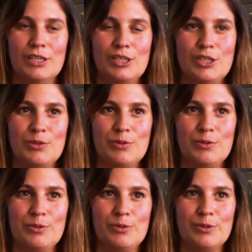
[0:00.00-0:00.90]

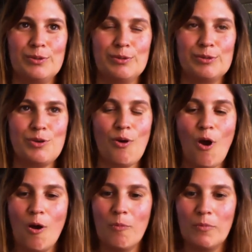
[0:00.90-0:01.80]
to
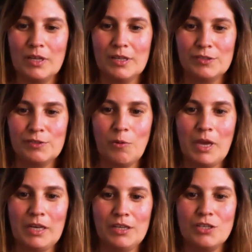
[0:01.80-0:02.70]
home so
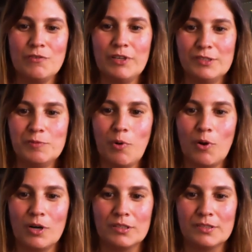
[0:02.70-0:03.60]
many different
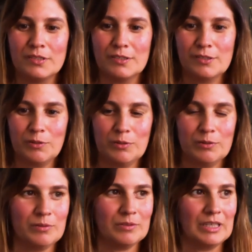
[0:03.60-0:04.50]
sports.
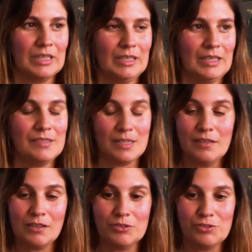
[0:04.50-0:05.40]
So it's
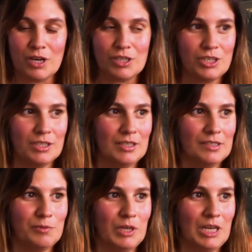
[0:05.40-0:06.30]
under construction.
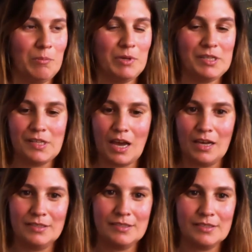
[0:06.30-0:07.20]
It's really
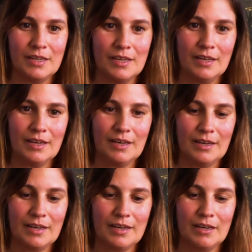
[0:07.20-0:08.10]
besides
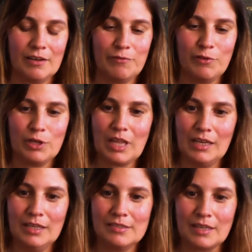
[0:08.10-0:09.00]

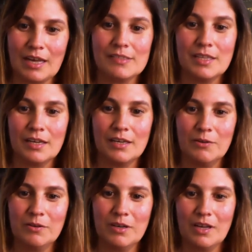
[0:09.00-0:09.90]
Fortaleza
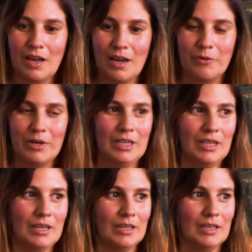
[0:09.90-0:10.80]
Castelão Arena,